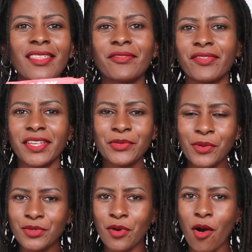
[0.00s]
the fit
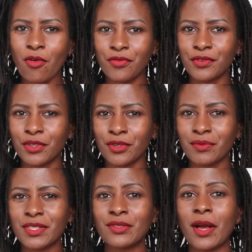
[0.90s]
was awful
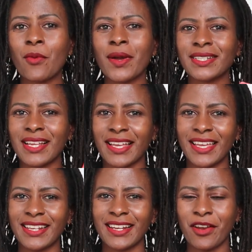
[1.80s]
on me so I went
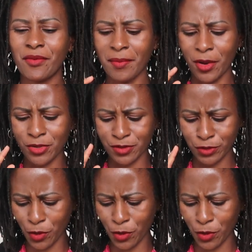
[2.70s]
ahead and I remember I was